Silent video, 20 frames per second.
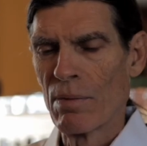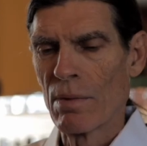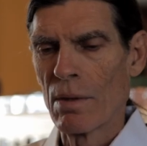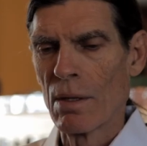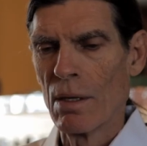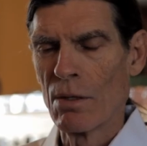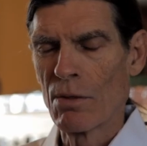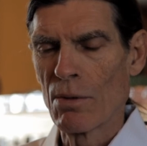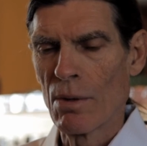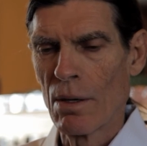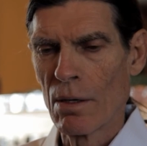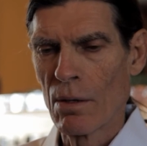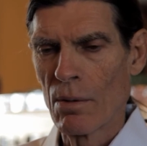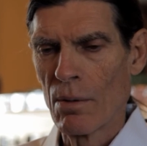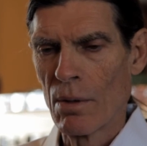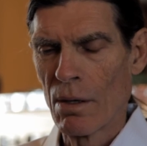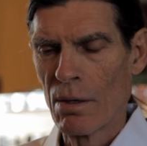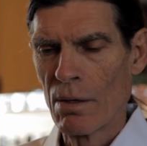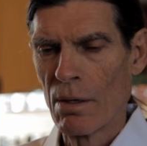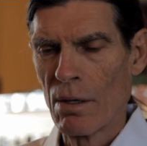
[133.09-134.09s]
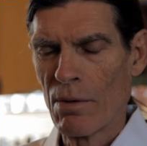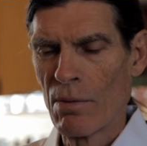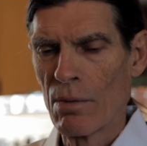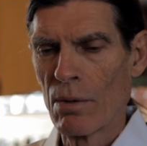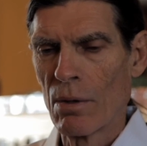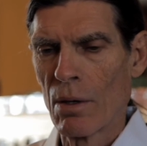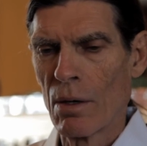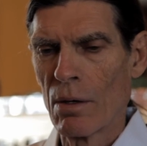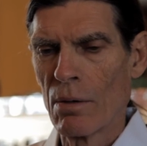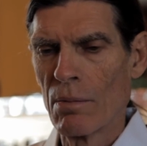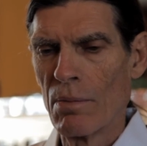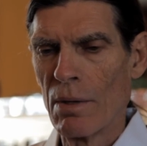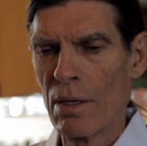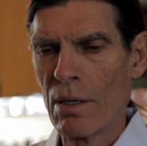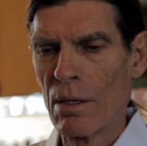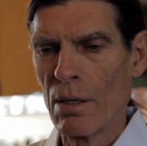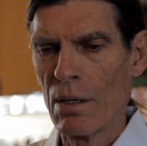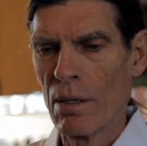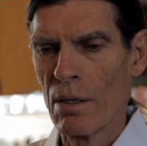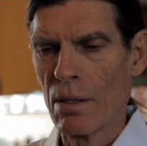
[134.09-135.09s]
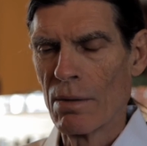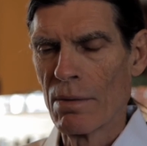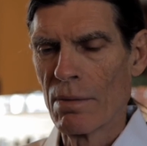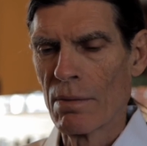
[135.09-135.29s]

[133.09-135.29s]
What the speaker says: the tranquility of your own being.